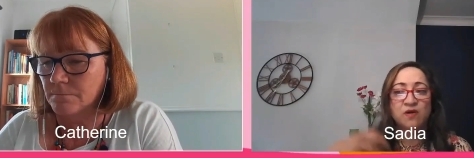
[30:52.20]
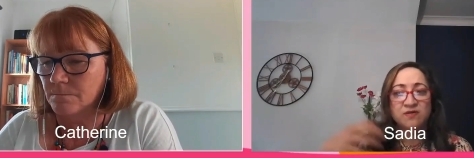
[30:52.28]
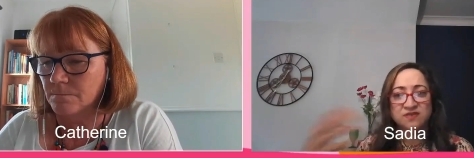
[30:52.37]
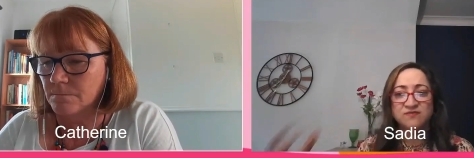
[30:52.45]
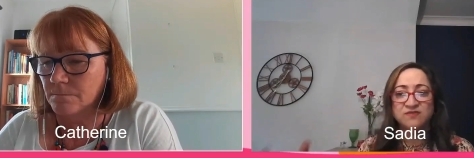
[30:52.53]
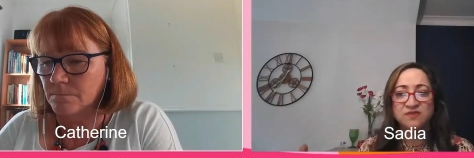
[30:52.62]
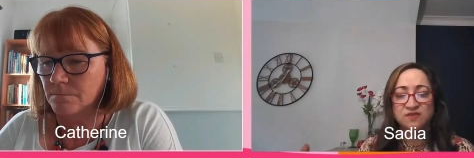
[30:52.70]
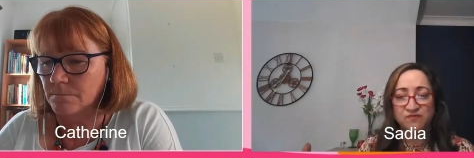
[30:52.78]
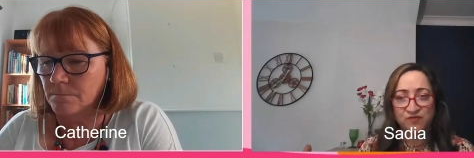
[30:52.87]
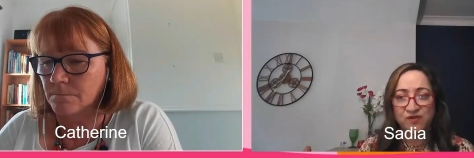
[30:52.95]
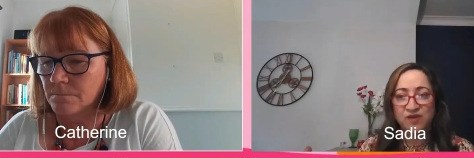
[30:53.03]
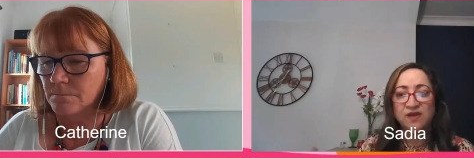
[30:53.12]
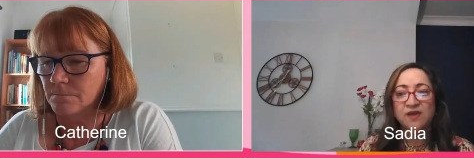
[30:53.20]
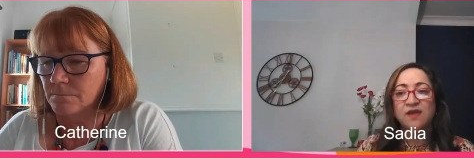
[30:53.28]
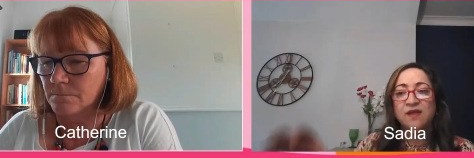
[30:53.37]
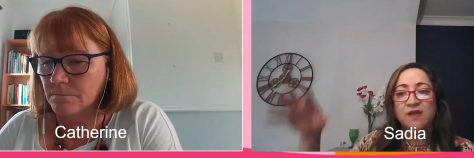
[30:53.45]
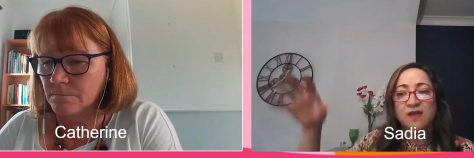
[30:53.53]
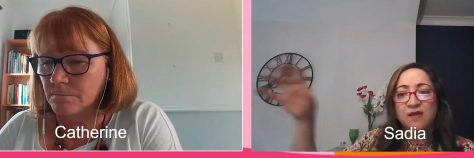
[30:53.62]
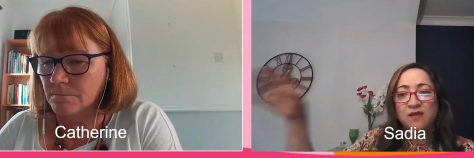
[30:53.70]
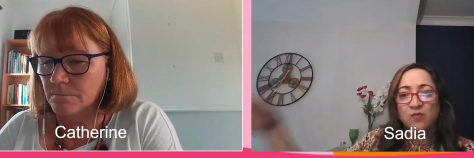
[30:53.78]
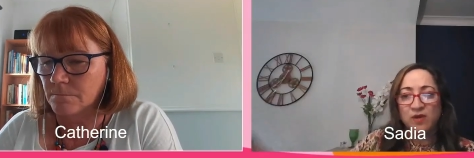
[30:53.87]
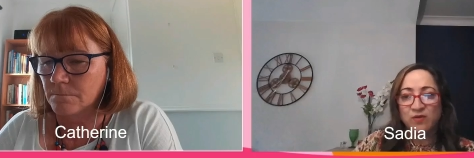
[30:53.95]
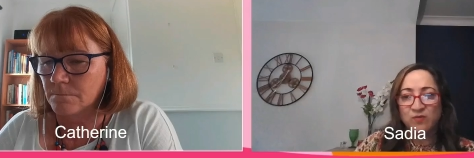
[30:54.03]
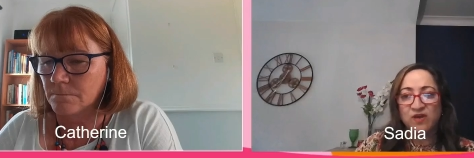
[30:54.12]
Speaker 1: who need to access our services, although
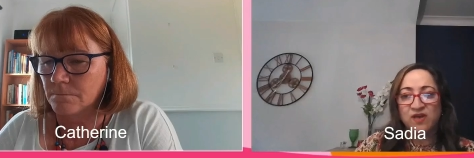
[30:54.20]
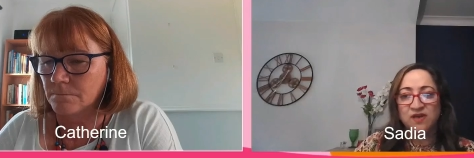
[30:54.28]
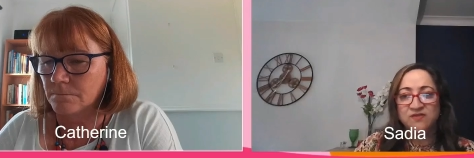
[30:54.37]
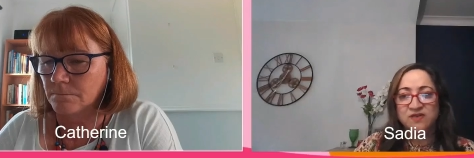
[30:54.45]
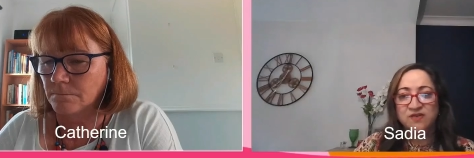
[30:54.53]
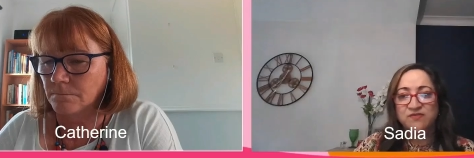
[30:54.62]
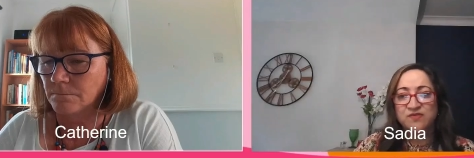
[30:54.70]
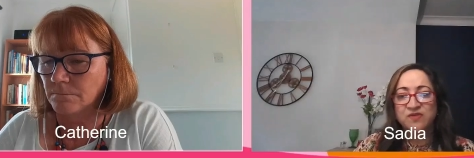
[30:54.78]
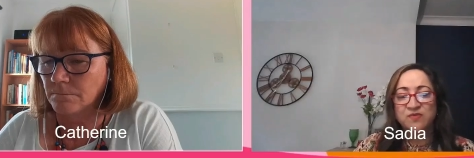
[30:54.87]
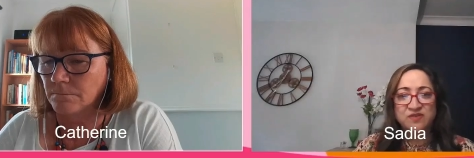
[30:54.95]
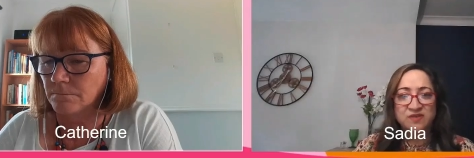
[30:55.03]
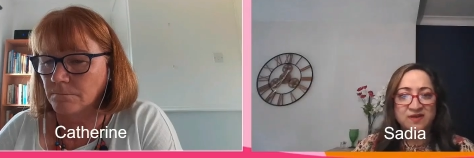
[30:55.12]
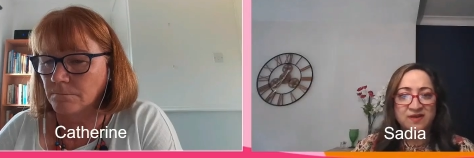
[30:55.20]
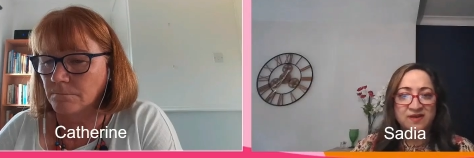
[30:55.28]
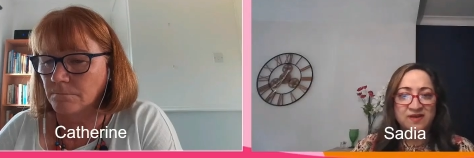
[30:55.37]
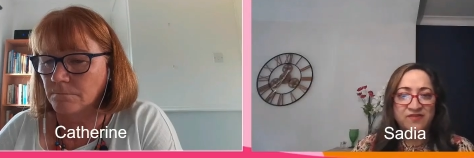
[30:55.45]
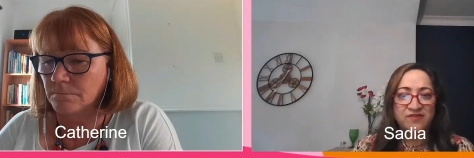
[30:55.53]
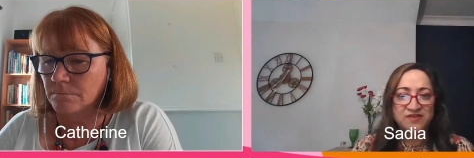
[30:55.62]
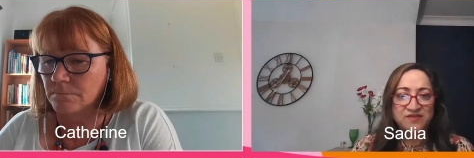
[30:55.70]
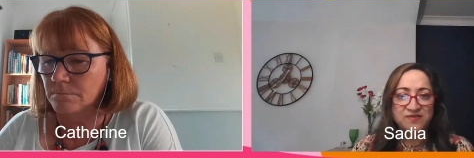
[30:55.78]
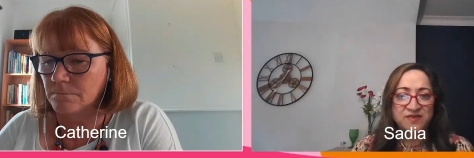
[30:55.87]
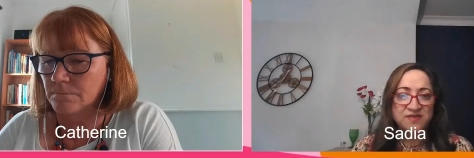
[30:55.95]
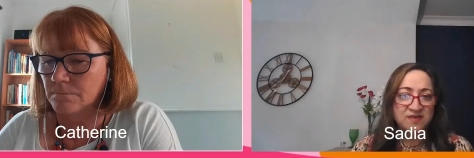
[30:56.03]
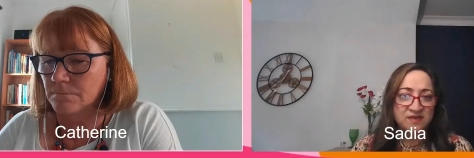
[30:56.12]
our services are free. When
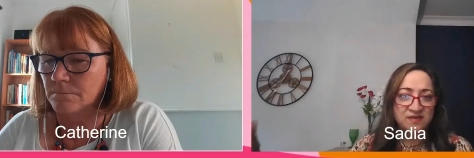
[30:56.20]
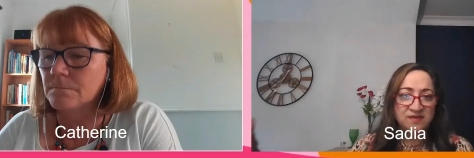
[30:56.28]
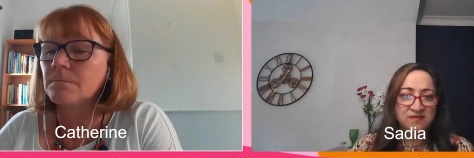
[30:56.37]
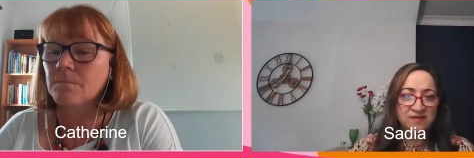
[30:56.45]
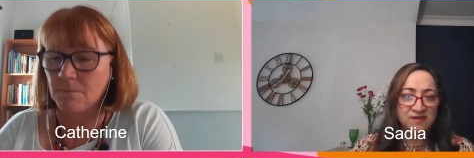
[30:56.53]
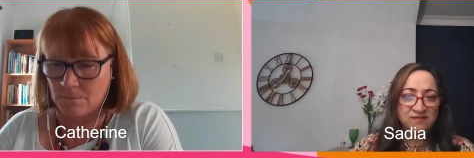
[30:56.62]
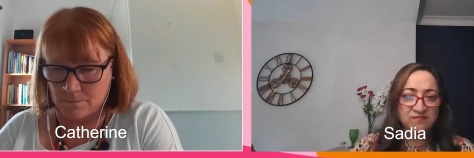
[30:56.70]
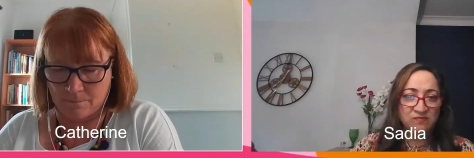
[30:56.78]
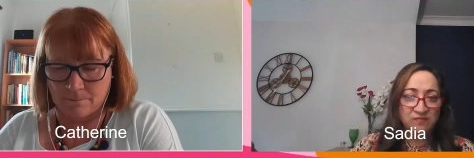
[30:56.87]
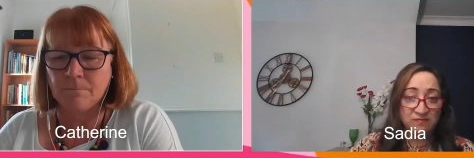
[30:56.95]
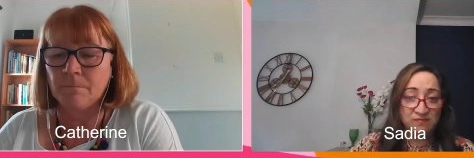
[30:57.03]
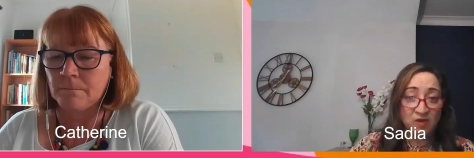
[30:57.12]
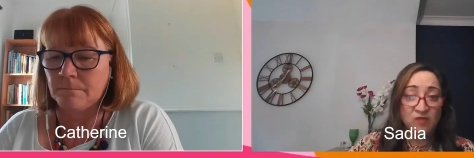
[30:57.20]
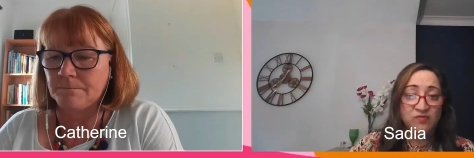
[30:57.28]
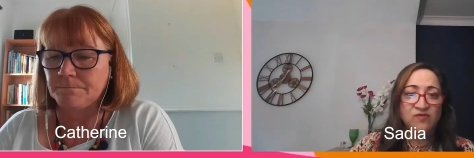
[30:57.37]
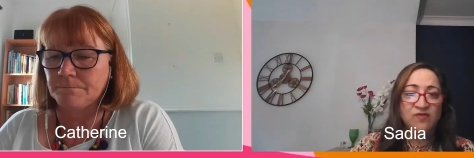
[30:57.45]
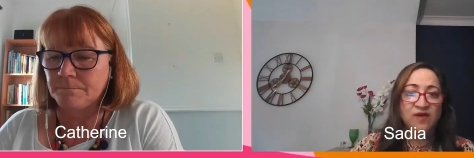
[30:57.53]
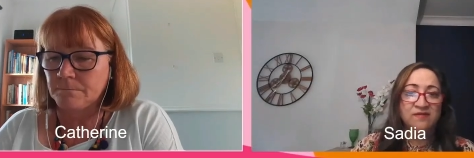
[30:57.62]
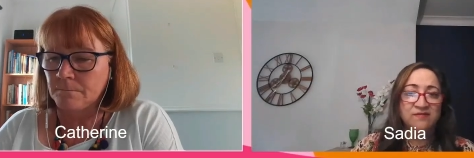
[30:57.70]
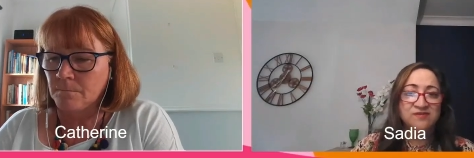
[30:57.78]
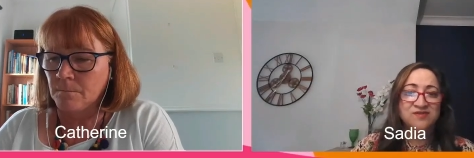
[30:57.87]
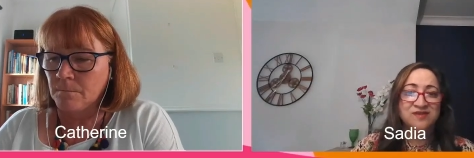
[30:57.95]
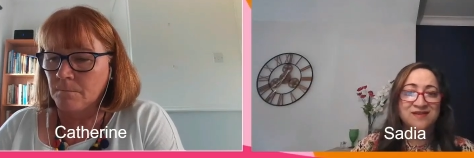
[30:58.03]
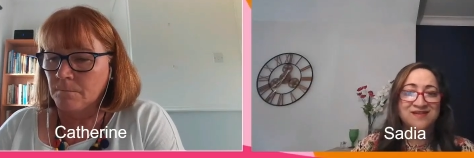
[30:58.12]
we're delivering them, particularly face to face in,
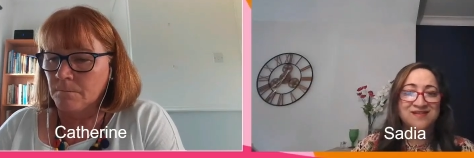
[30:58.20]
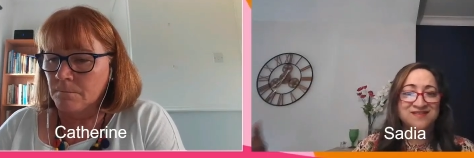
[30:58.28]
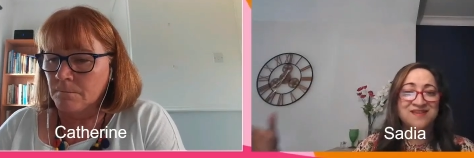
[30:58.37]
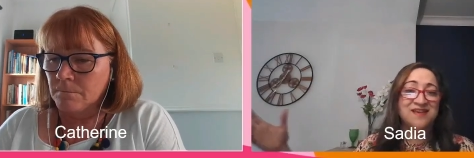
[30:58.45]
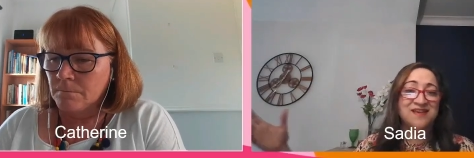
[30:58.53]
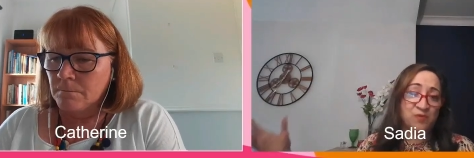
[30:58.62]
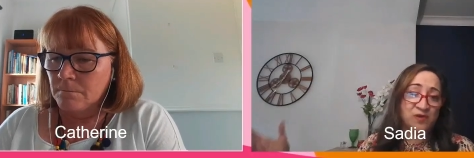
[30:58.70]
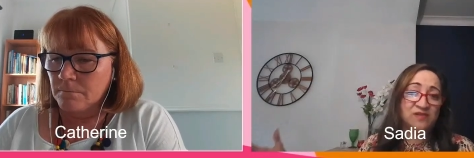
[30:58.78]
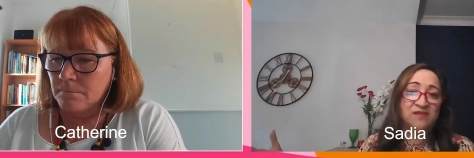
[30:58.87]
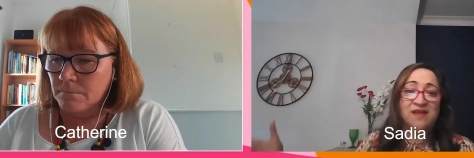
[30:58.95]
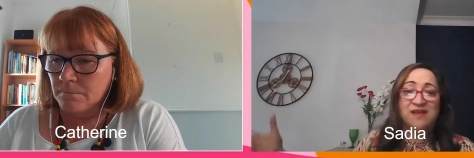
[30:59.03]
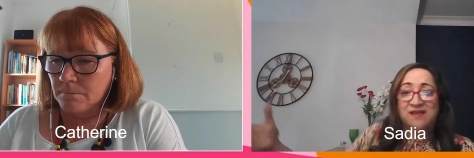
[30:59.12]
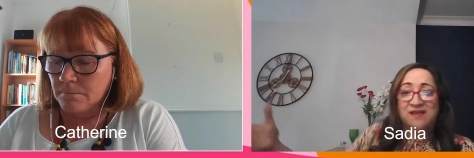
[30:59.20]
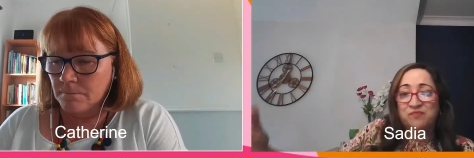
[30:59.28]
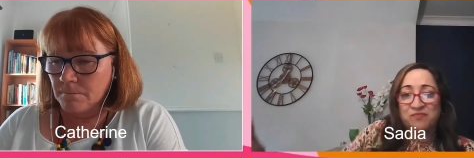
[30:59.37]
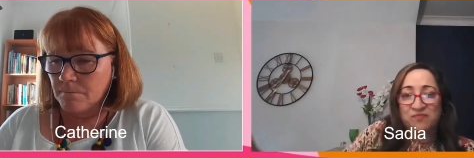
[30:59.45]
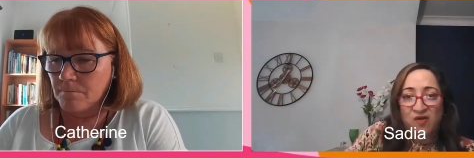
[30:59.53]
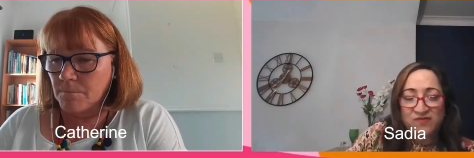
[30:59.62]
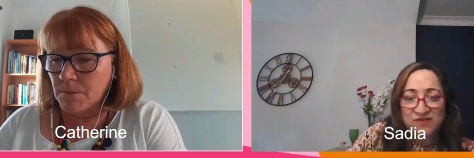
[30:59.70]
in, on the ground, then